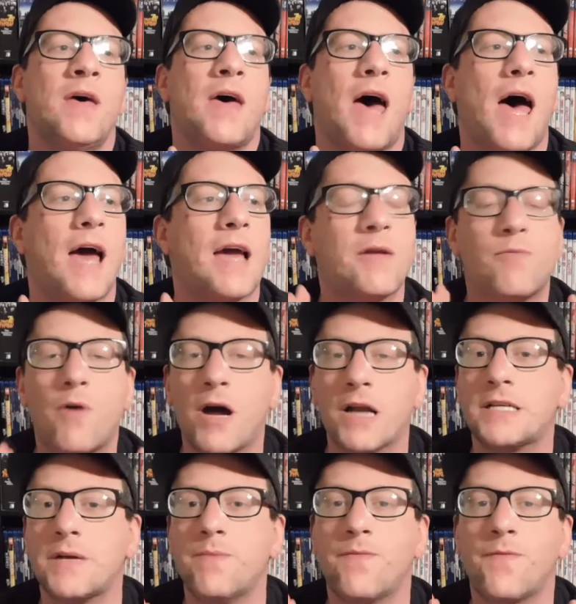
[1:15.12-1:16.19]
I could
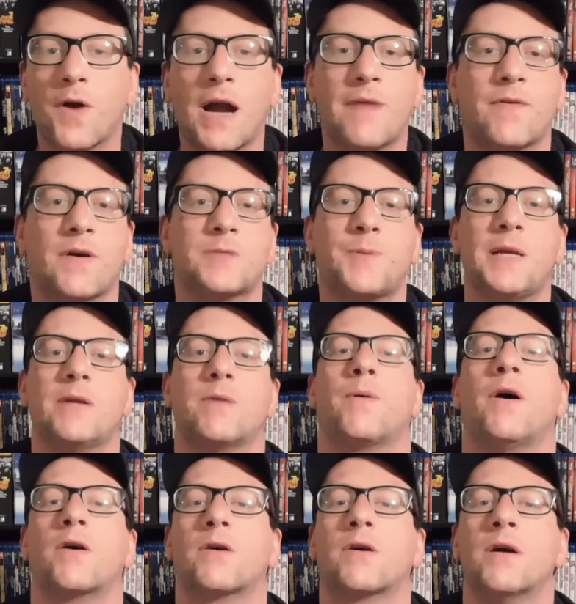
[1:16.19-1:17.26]
watch him forever as Peter
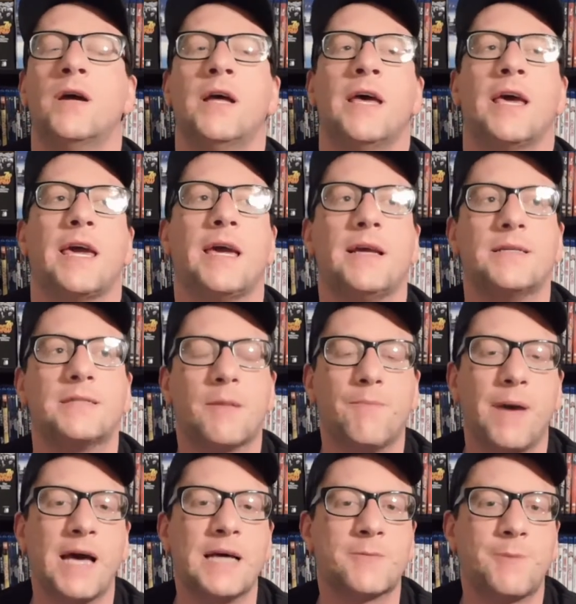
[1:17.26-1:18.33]
Parker. He's the
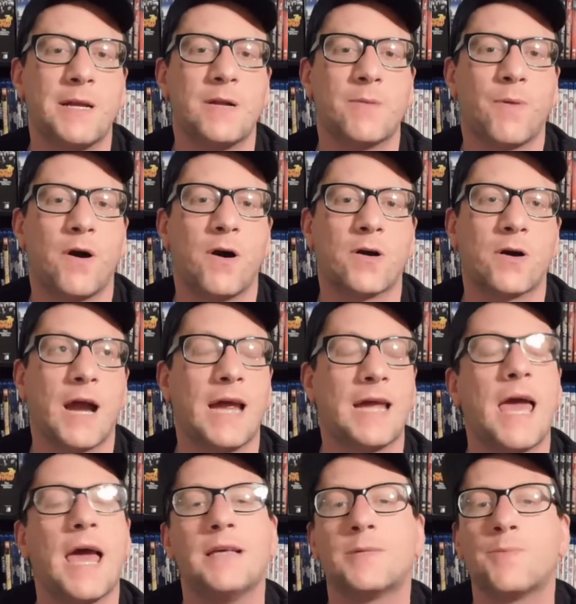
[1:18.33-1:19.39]
best Peter Parker,
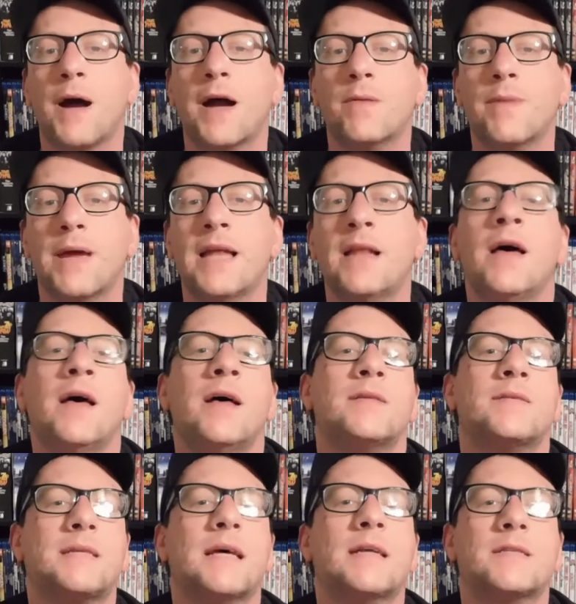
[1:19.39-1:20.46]
aka Spider-Man,
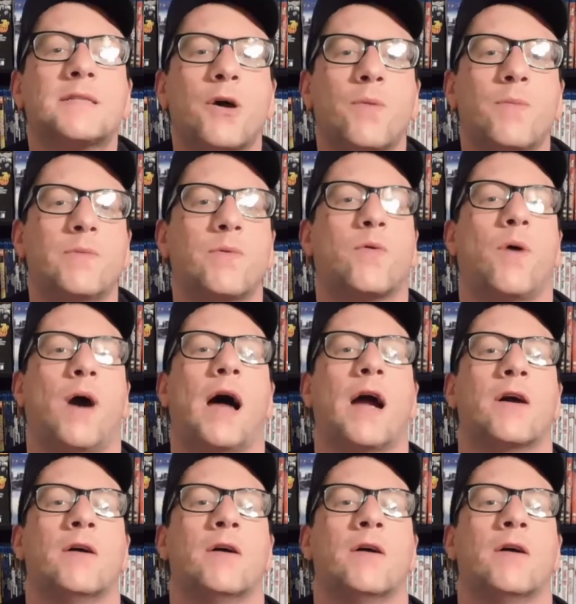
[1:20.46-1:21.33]
since Tobey Maguire.